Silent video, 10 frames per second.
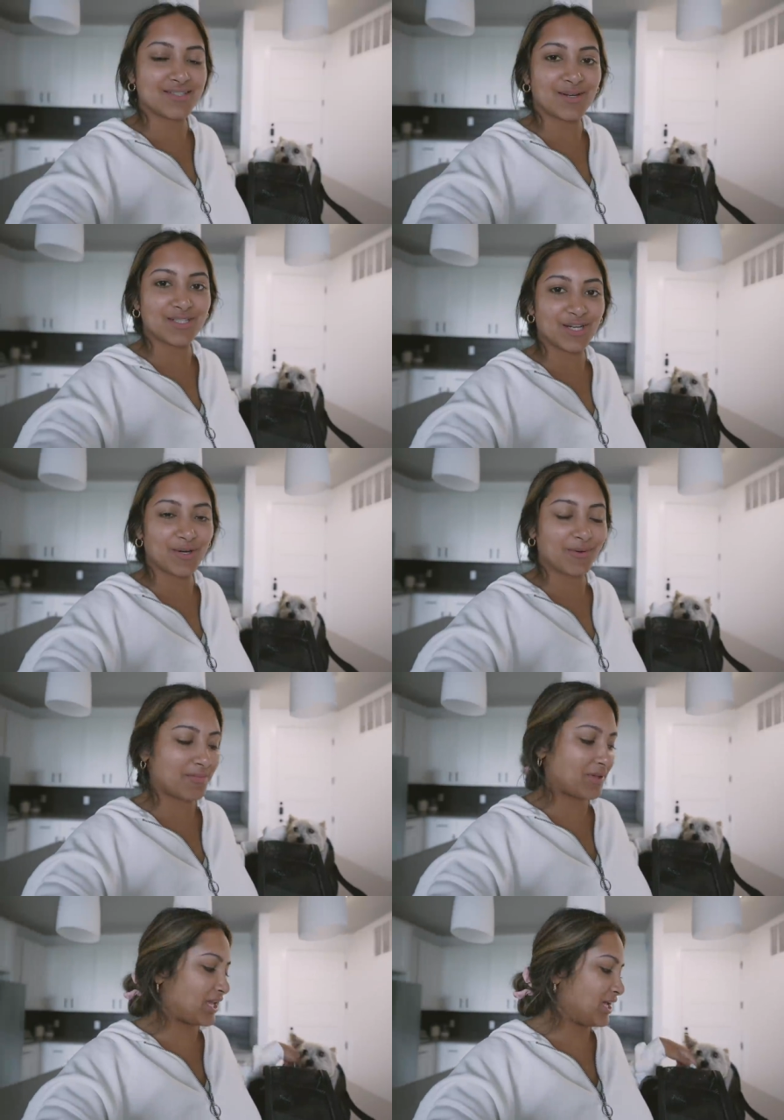so I took her
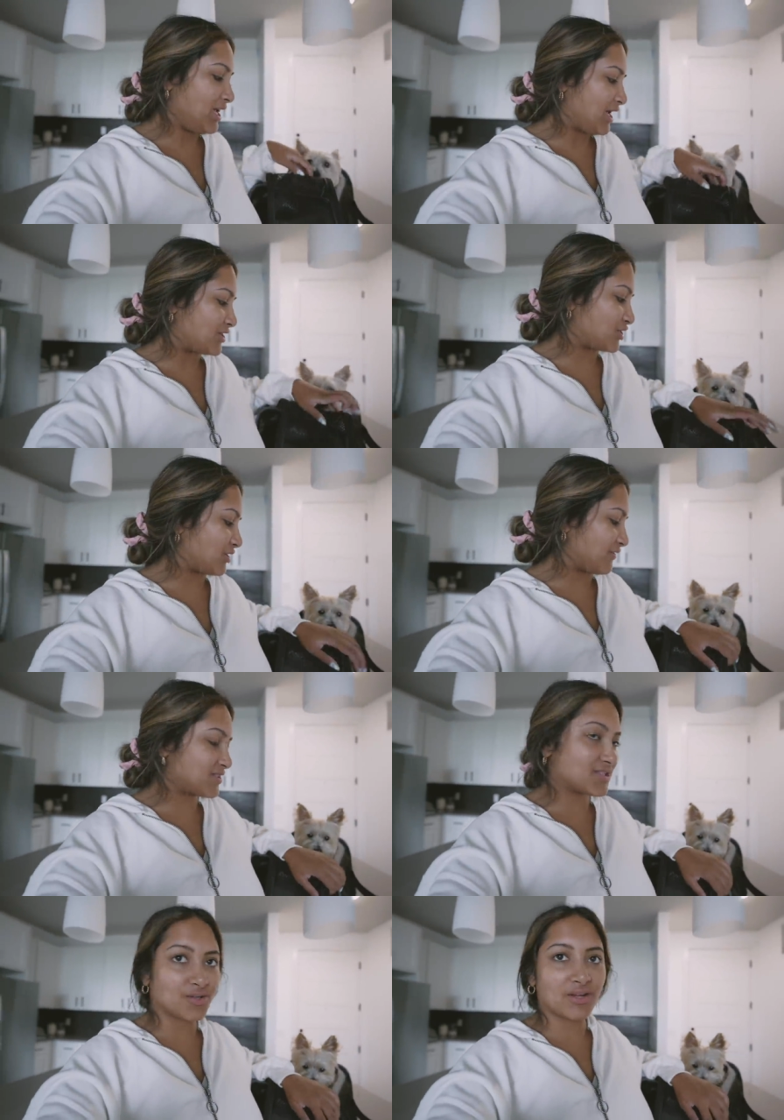with me and she loves
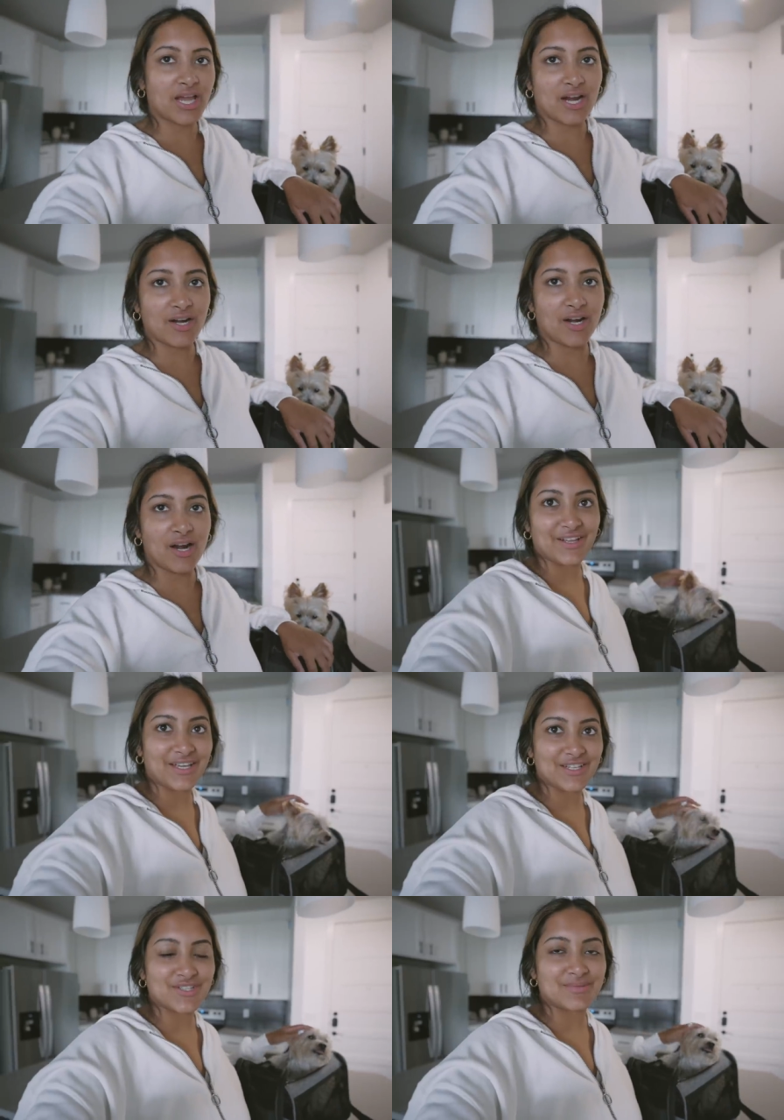this little carrier.
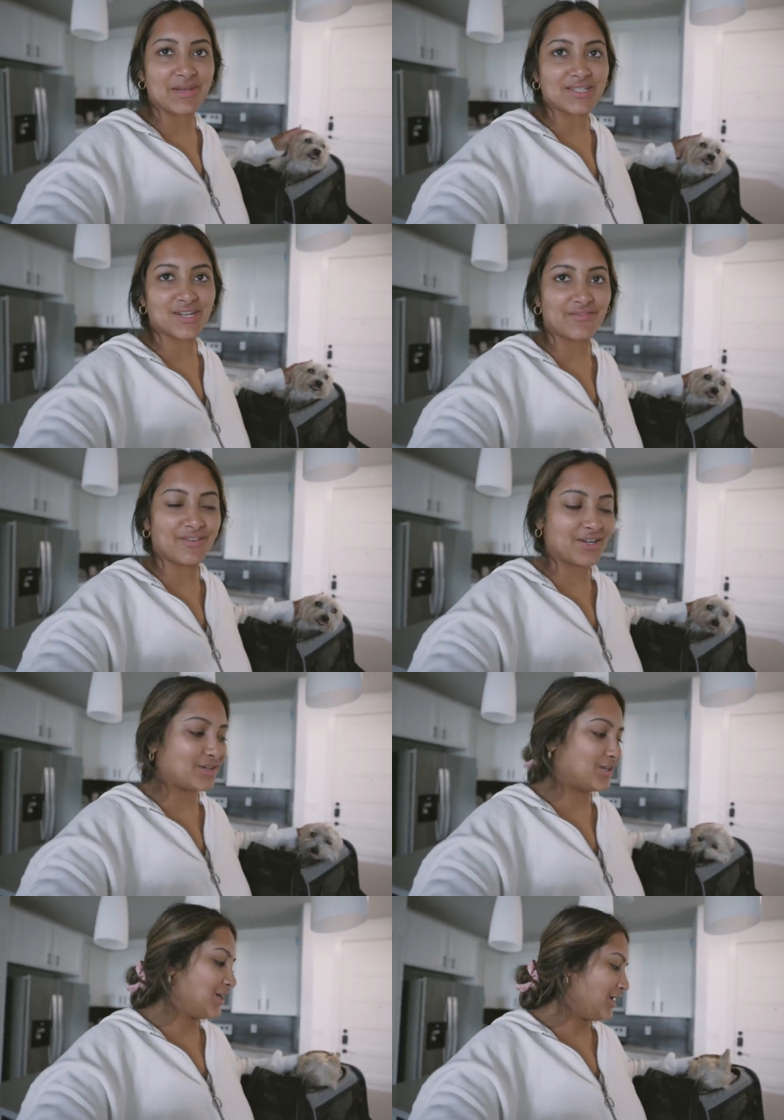Like it just makes her
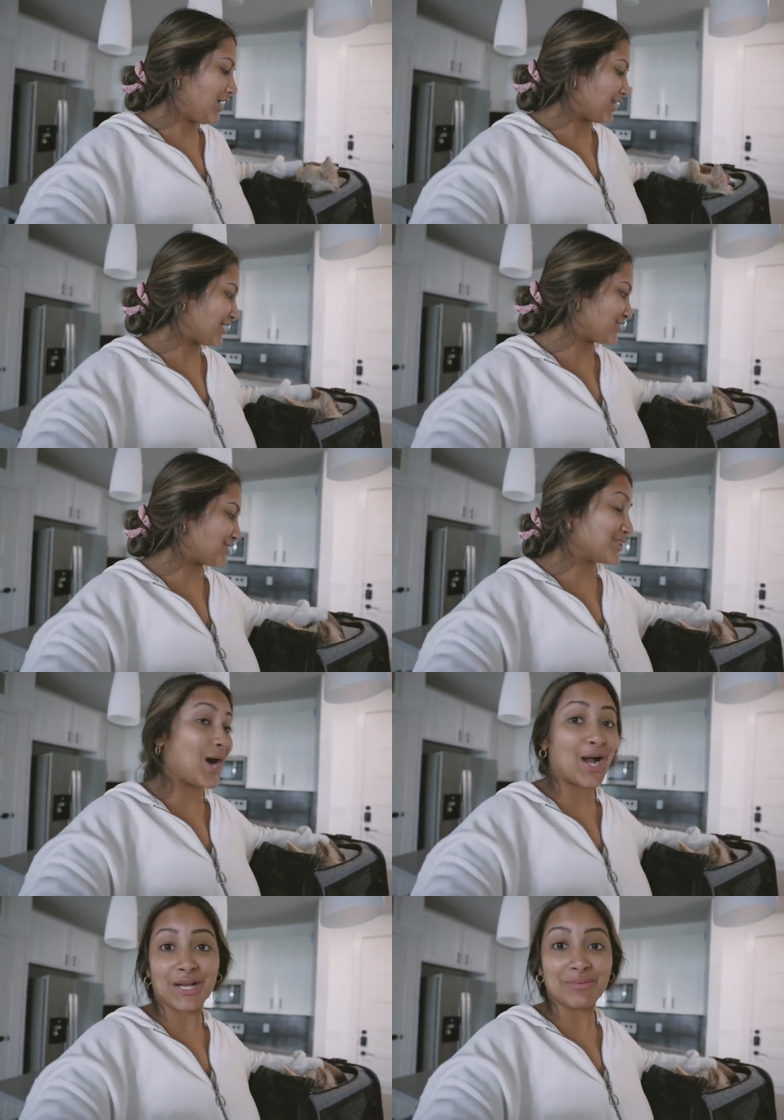feel like she's
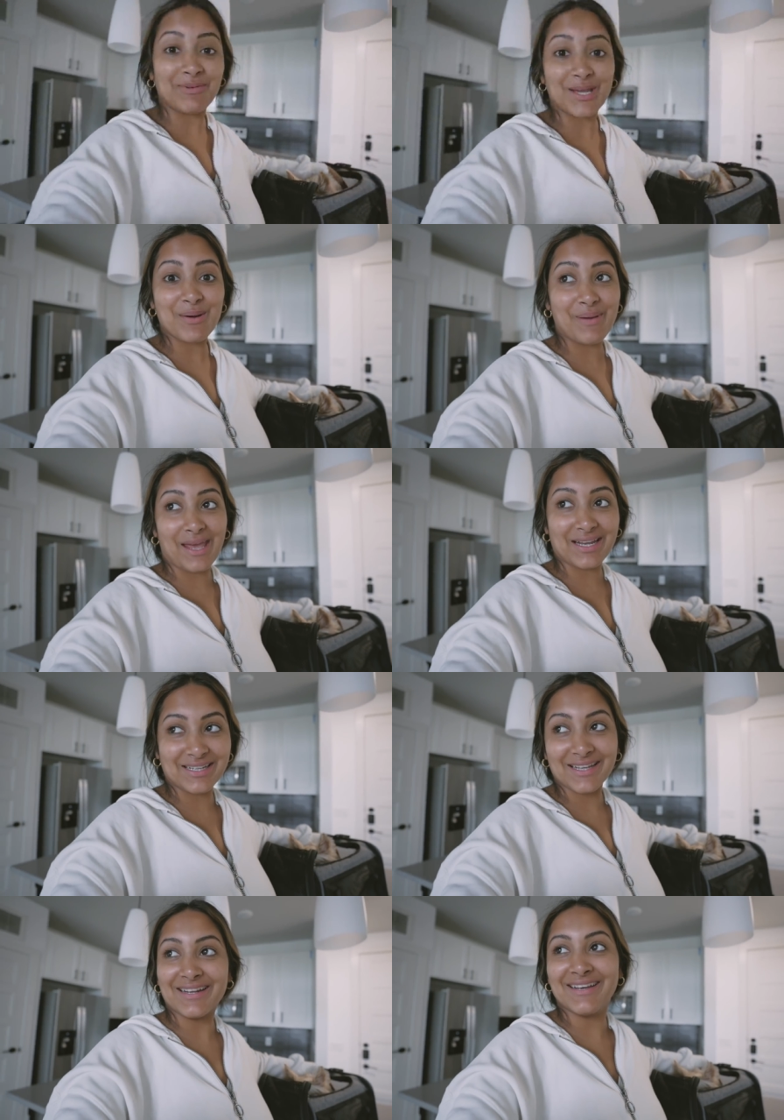not gonna be abandoned.